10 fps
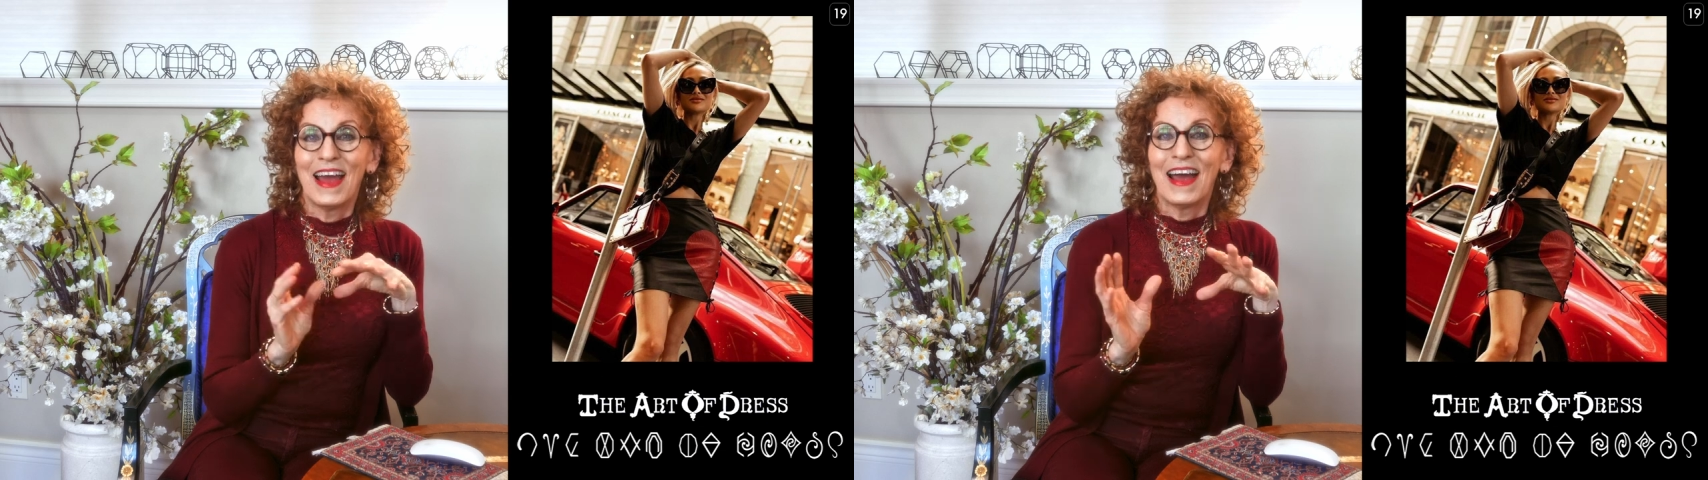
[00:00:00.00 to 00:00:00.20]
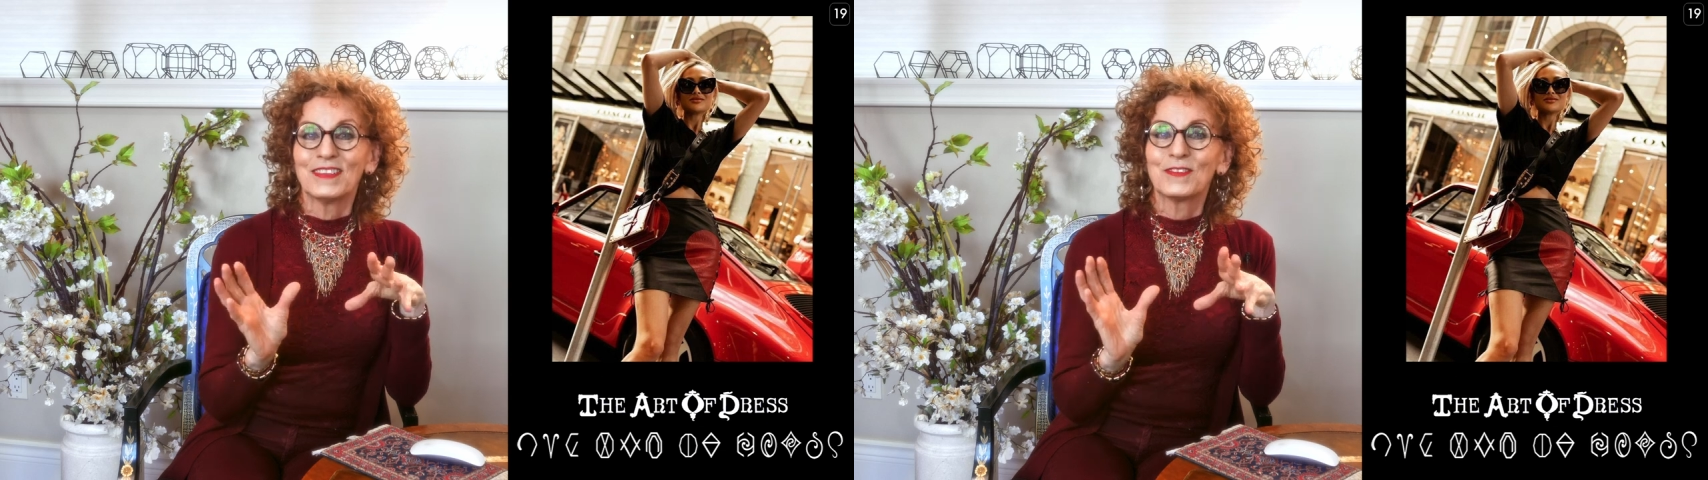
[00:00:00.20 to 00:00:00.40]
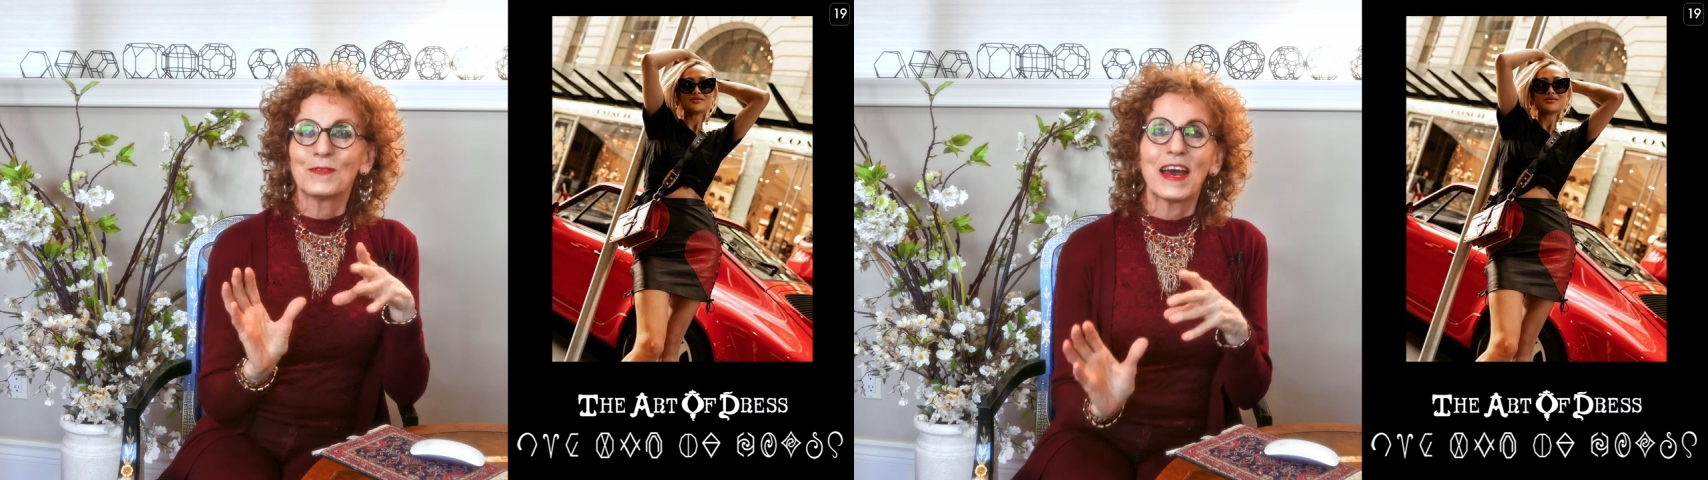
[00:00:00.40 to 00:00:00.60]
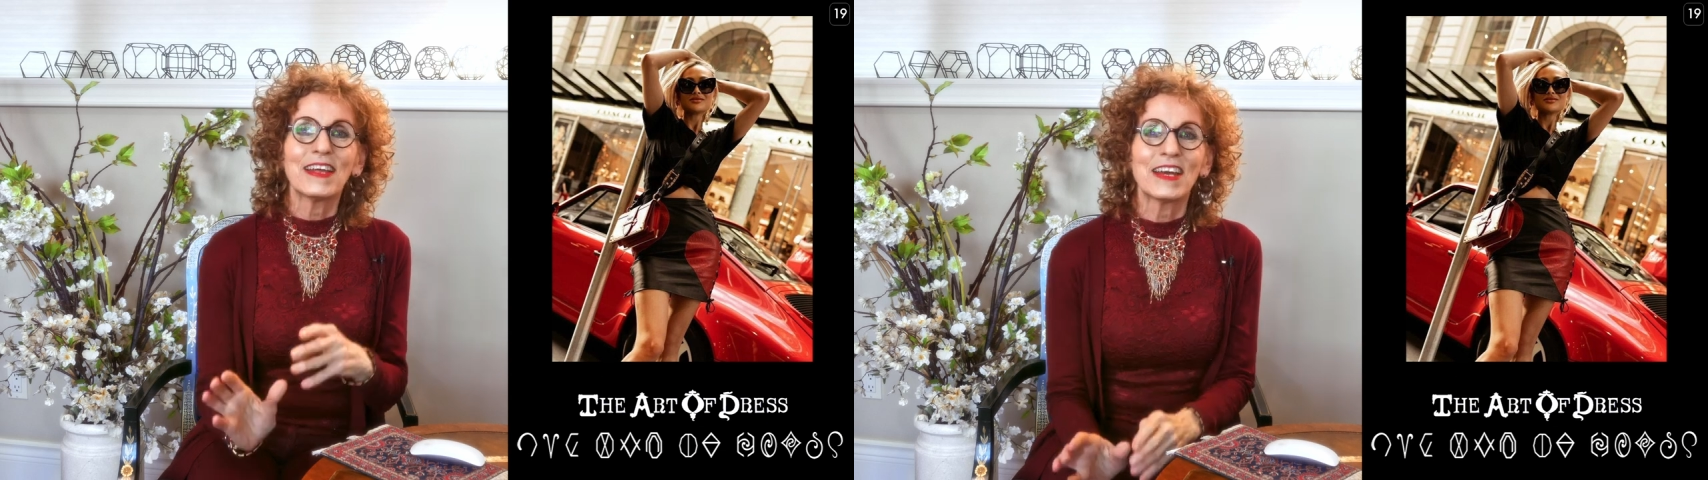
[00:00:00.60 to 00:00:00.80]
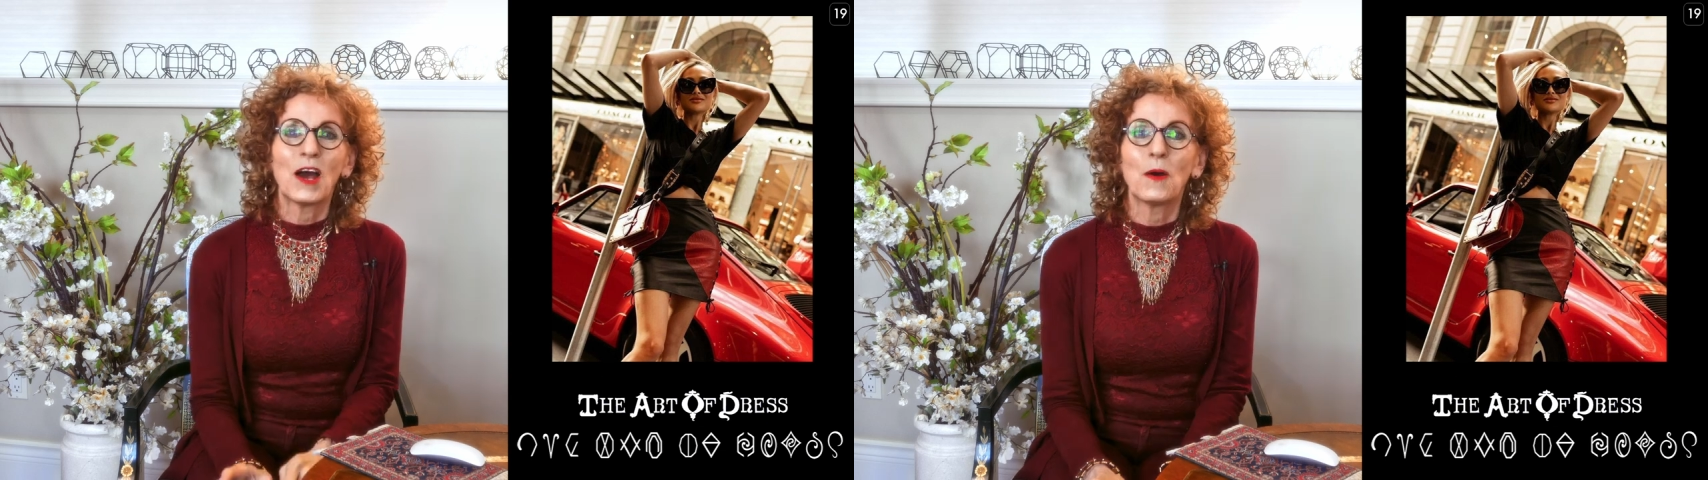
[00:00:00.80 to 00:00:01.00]
And so
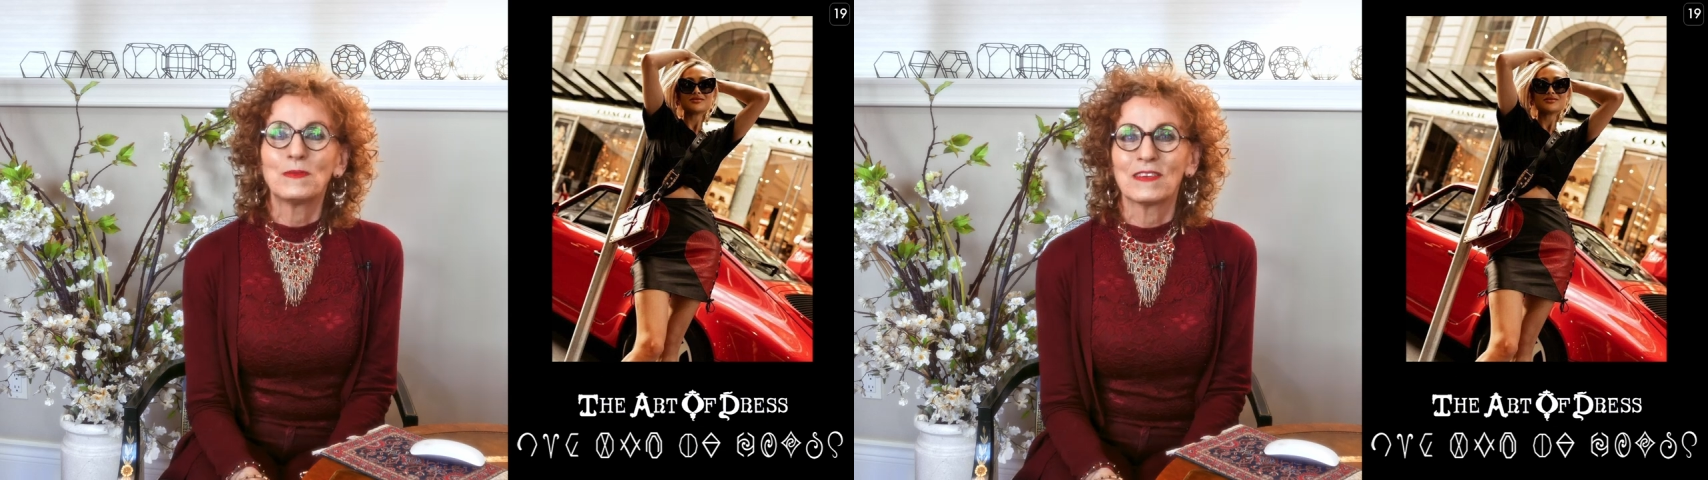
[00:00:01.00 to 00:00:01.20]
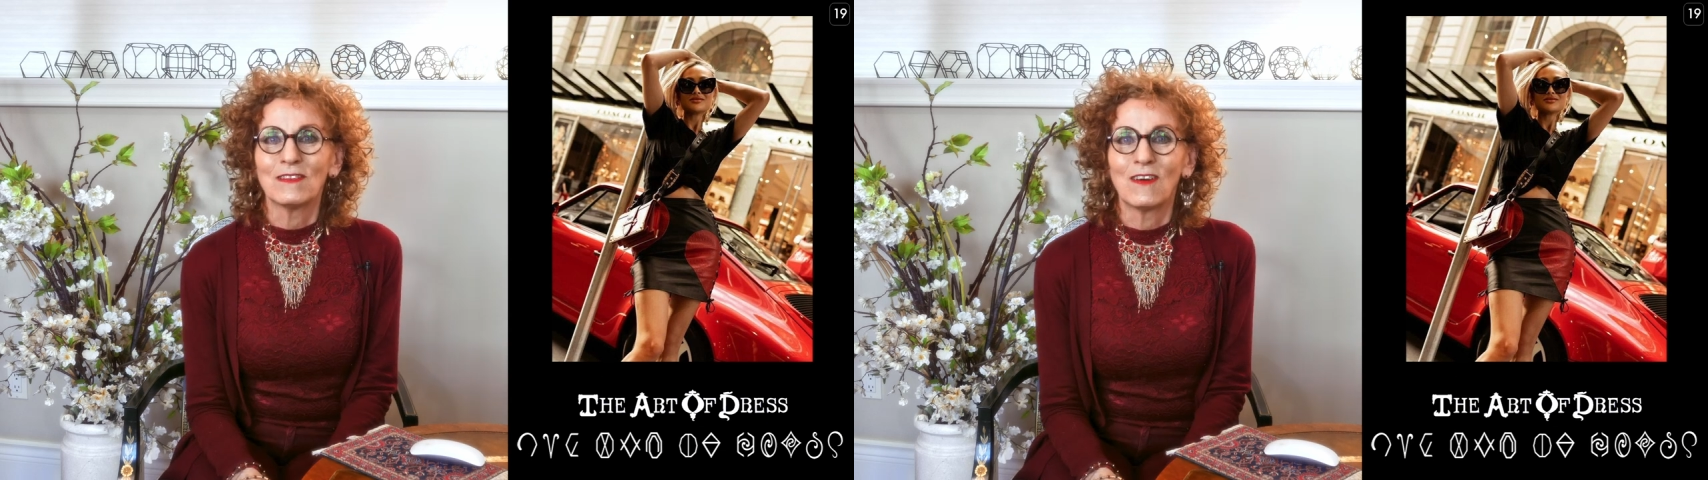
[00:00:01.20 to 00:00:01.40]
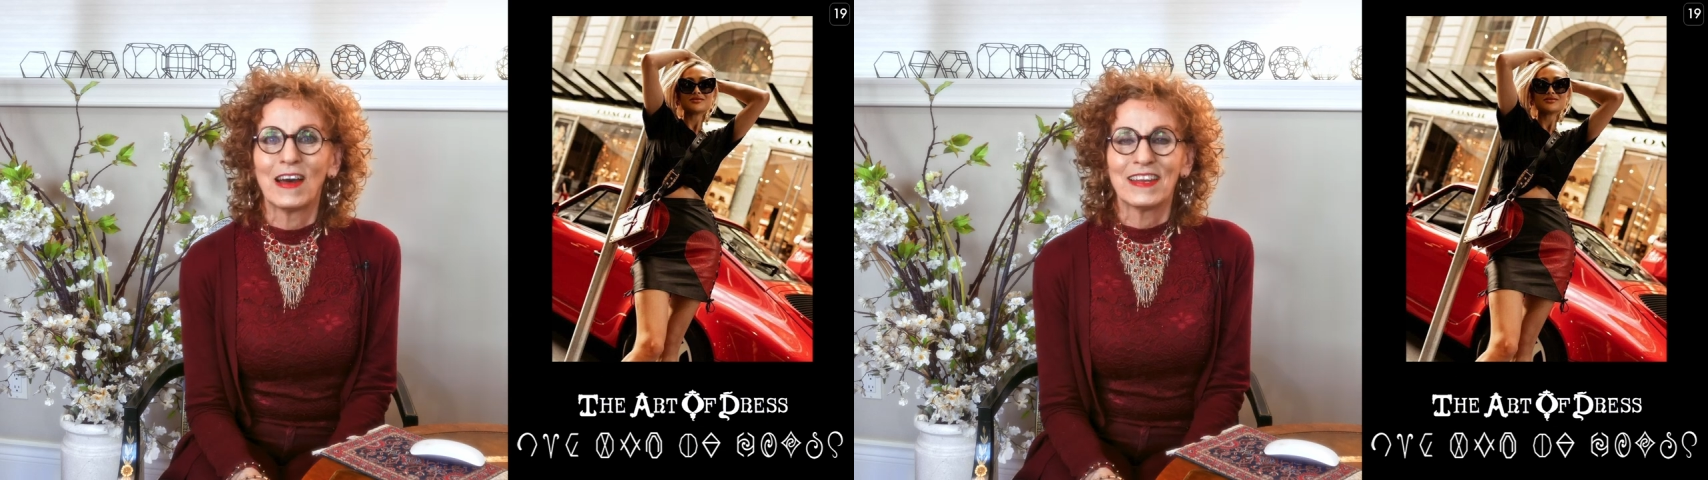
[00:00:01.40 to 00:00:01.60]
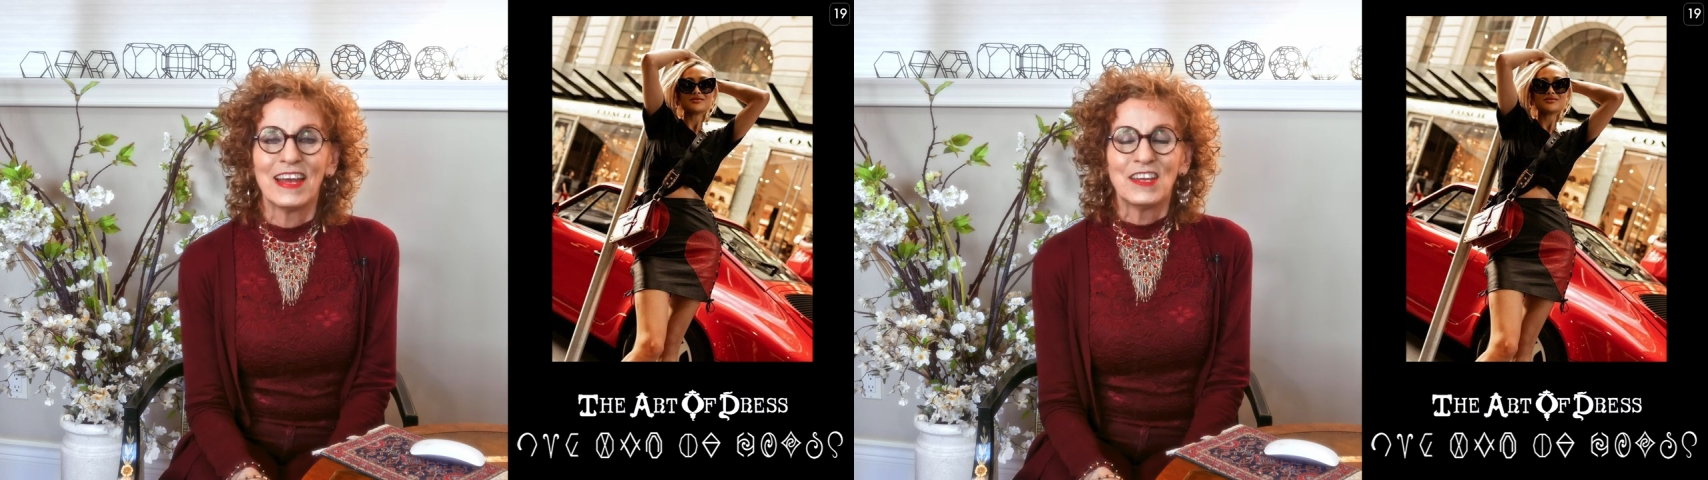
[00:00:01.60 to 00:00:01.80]
that helps a lot